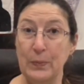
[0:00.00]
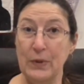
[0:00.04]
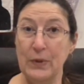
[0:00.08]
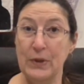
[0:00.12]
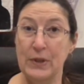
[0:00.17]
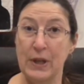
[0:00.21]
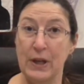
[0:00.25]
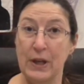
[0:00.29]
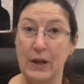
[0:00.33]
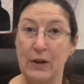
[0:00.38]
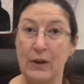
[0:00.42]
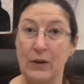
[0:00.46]

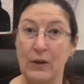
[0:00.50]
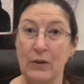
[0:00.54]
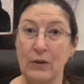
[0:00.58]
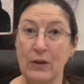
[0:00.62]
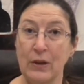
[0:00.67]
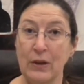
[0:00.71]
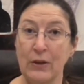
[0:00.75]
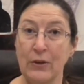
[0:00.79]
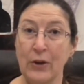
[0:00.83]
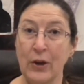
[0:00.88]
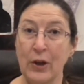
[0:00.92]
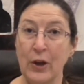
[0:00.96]
so
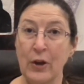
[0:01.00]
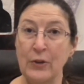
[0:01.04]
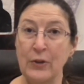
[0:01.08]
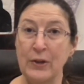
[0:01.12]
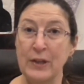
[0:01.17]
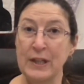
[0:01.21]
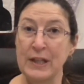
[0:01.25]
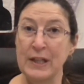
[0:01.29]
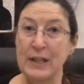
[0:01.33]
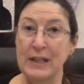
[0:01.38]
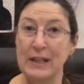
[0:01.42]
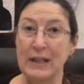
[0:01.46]
you're going
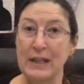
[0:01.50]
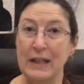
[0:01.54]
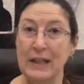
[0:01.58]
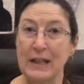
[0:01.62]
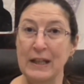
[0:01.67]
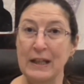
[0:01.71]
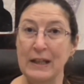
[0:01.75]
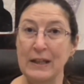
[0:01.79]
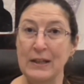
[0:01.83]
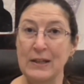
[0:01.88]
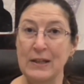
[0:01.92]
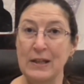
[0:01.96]
to
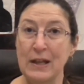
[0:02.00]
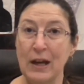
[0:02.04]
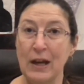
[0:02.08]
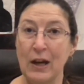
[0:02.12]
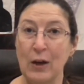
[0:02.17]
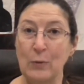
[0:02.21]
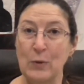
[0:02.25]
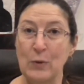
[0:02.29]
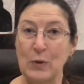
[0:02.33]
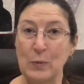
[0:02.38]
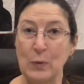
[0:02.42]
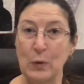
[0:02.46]
need
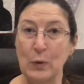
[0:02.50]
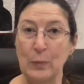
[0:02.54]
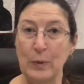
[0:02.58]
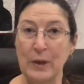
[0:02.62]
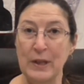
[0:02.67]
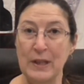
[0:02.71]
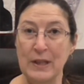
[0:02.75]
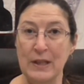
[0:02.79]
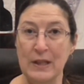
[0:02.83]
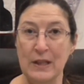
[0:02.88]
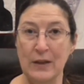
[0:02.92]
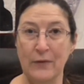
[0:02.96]
small
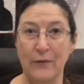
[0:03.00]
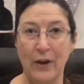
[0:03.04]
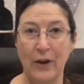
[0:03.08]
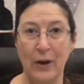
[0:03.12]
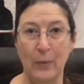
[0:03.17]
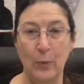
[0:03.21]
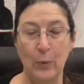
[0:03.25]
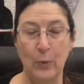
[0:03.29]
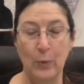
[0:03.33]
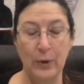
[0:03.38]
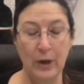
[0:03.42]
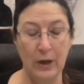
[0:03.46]
pieces of fabric.